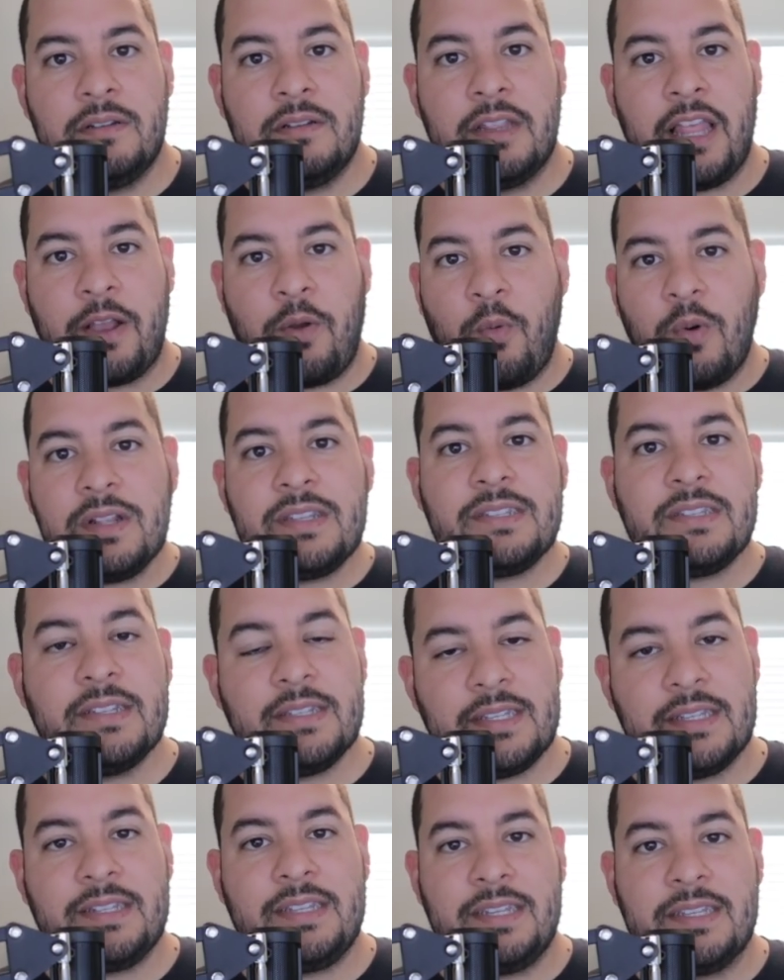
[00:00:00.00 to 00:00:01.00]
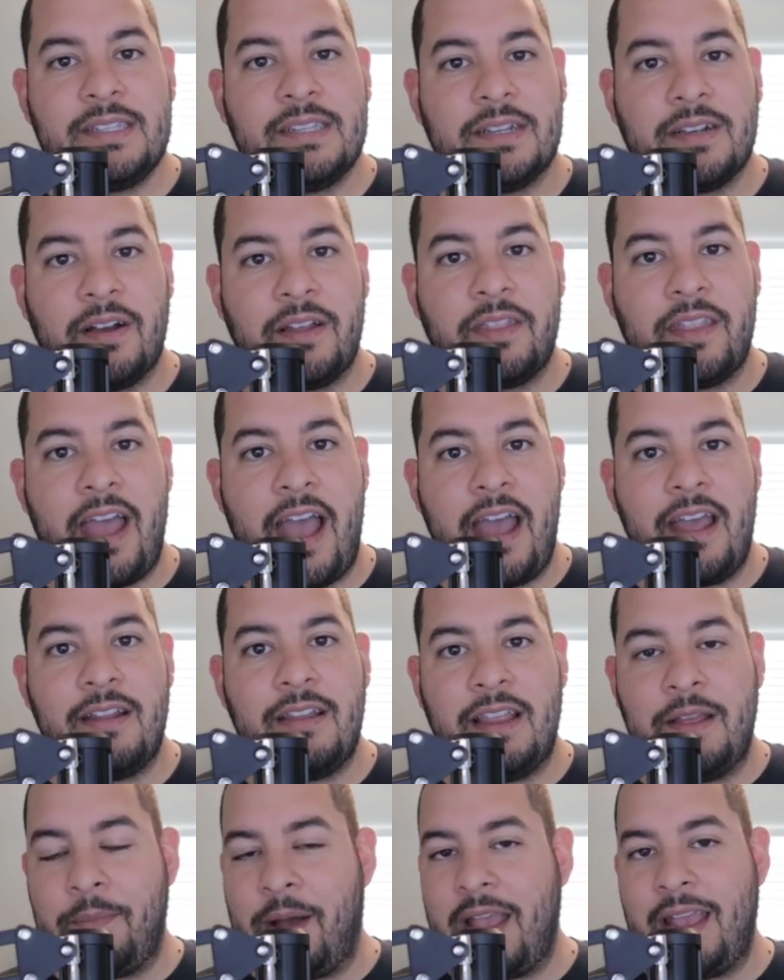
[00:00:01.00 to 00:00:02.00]
Like, what's the statistic on that?
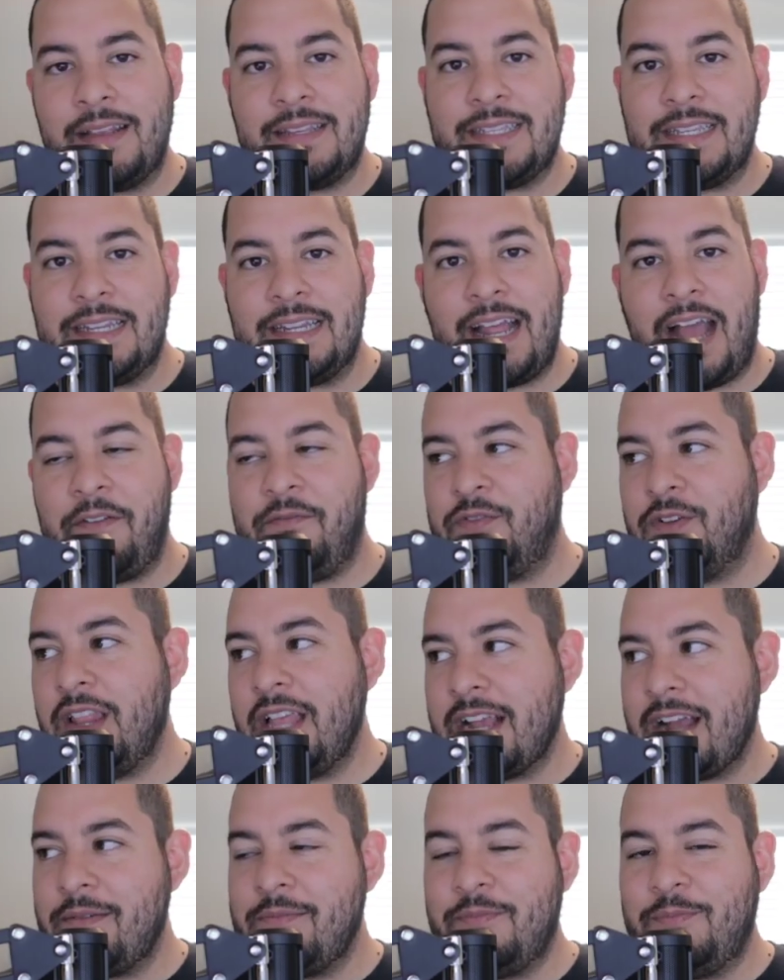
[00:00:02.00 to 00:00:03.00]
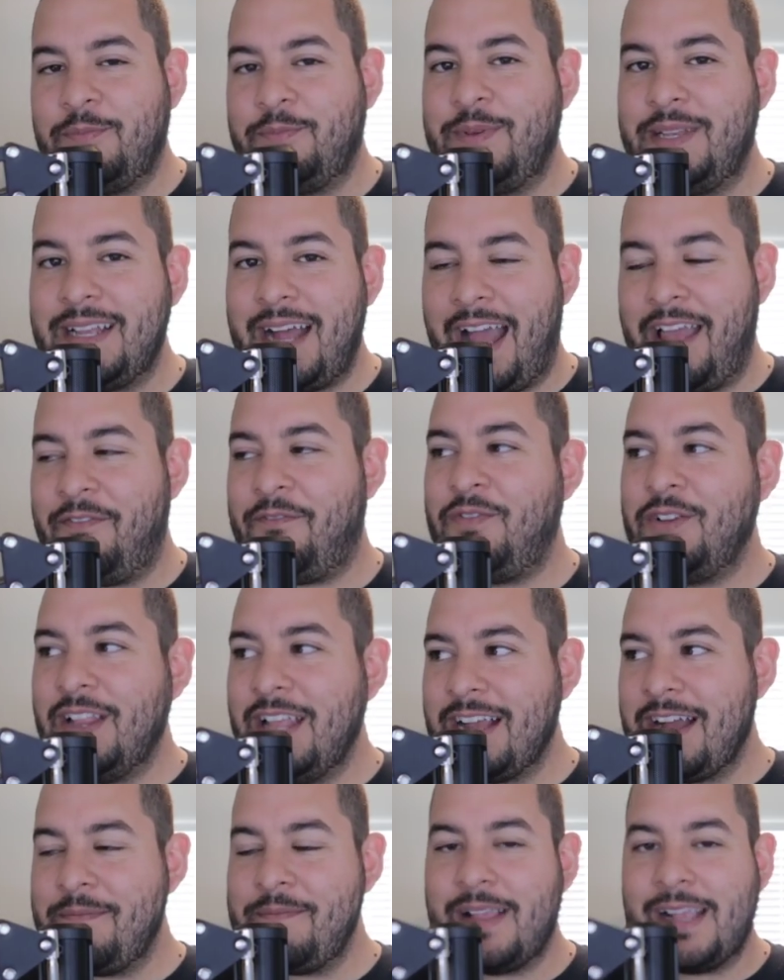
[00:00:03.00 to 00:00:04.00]
I feel like
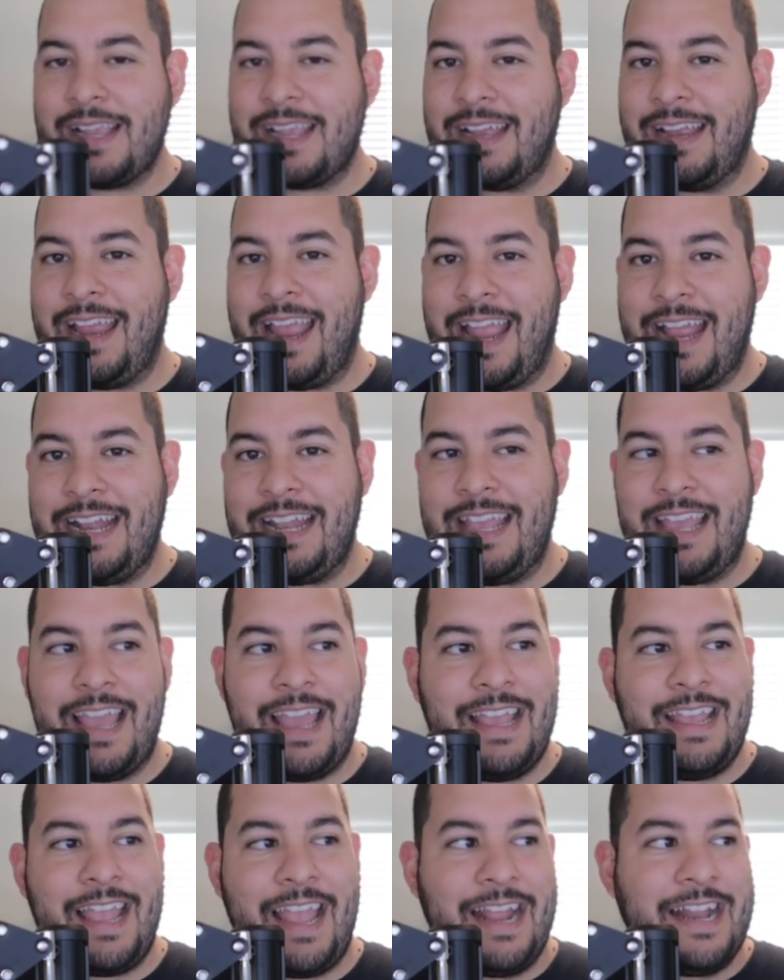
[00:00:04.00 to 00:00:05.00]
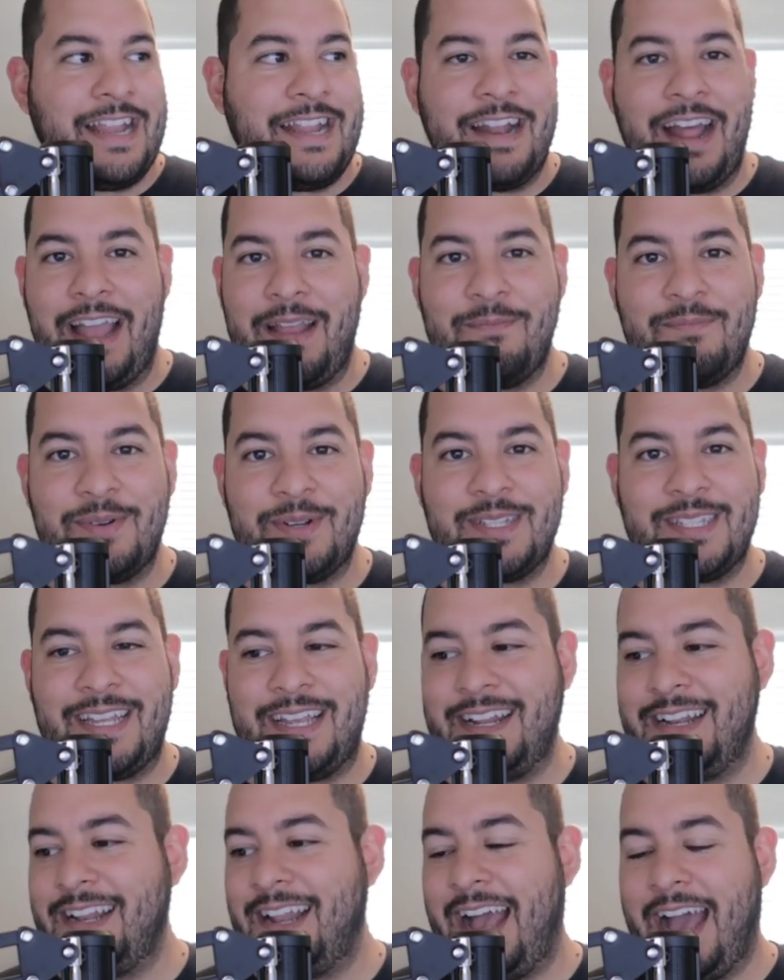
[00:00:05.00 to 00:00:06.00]
I'm like at 88,
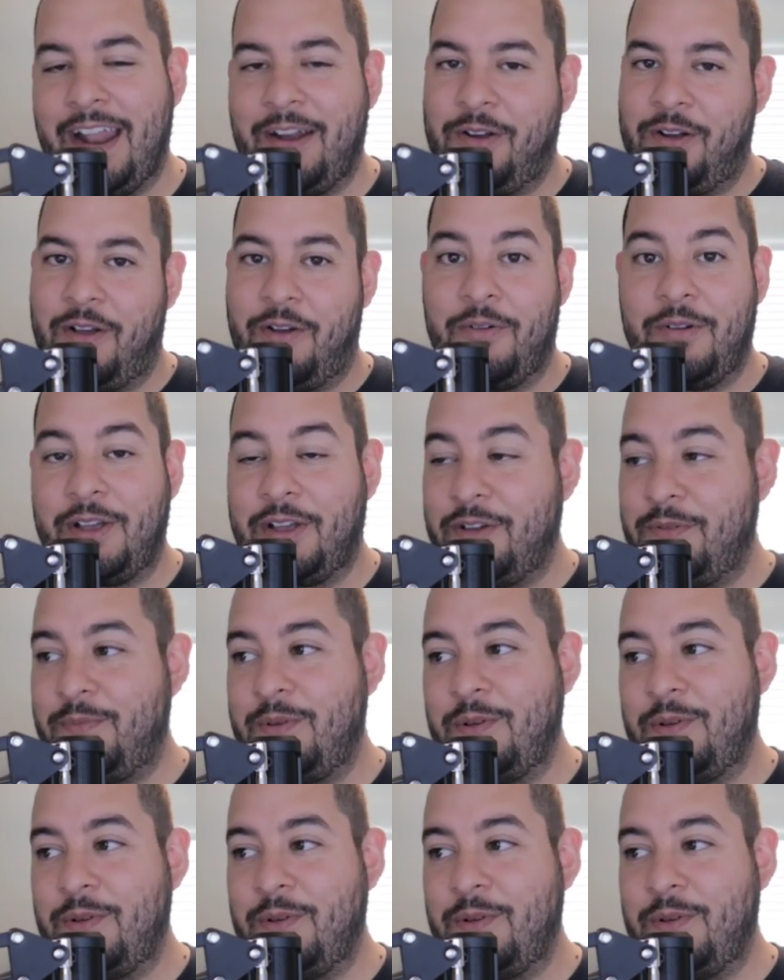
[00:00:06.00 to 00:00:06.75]
89%. I don't know. It could